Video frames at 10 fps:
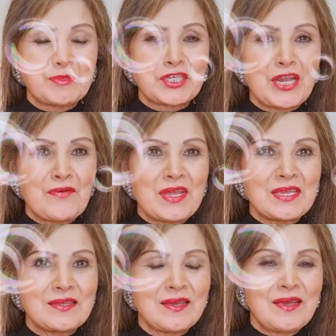
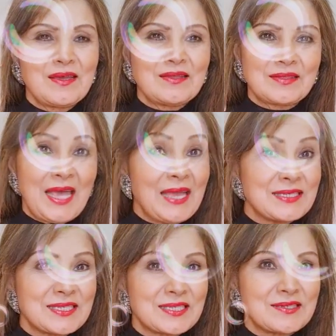sharing
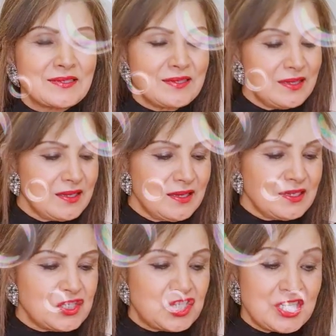that
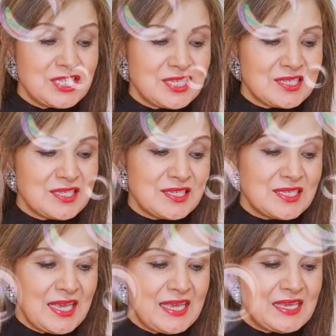Jesus is
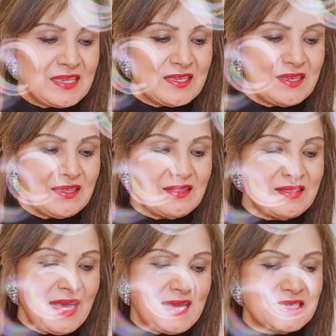saying
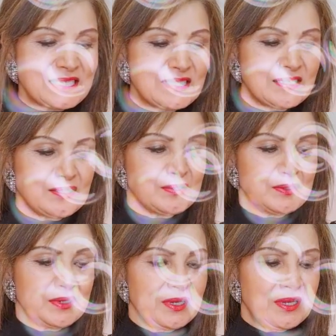that
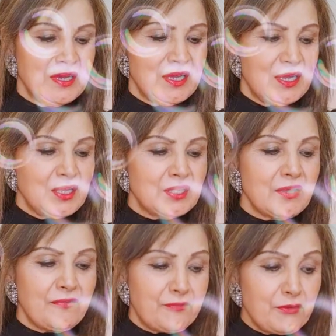
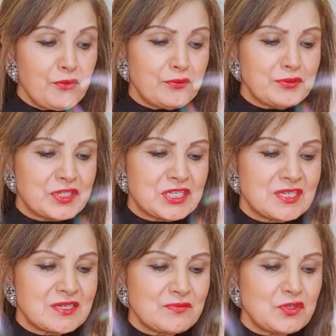the food
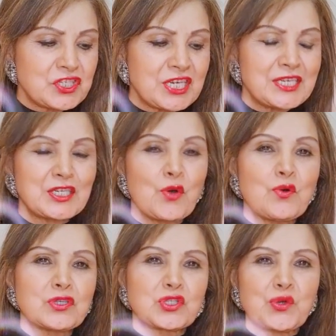which
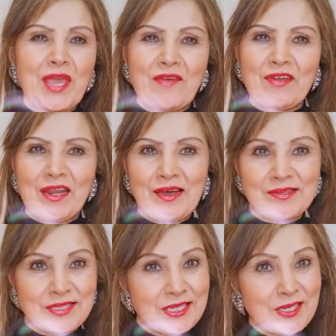endures to
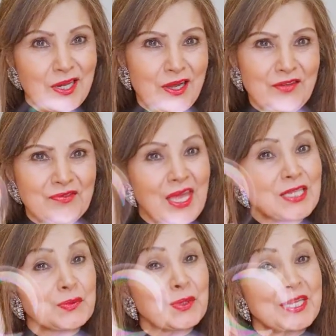everlasting life,
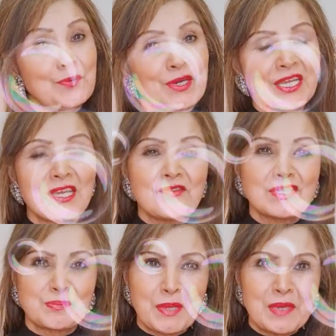that's what he want to give
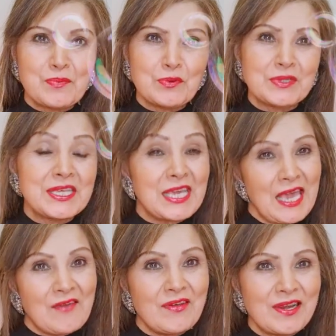his people, the
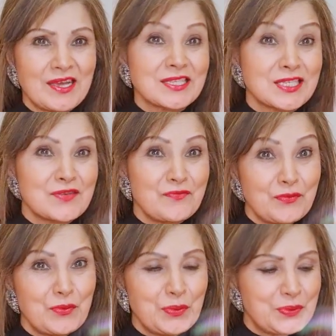everlasting
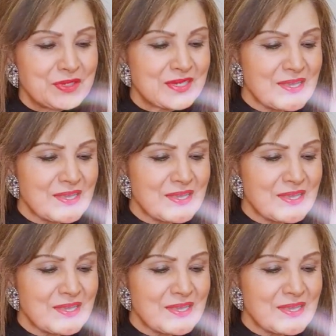food.